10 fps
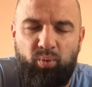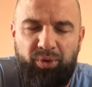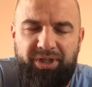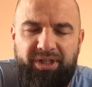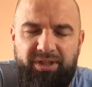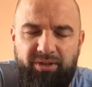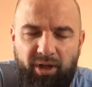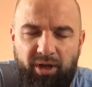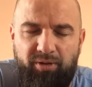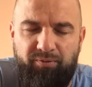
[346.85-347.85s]
We
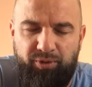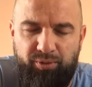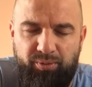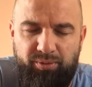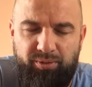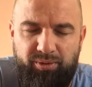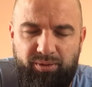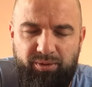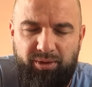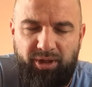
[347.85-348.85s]
love you.
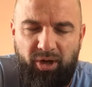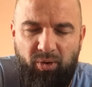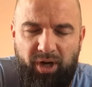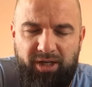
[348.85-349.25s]
And all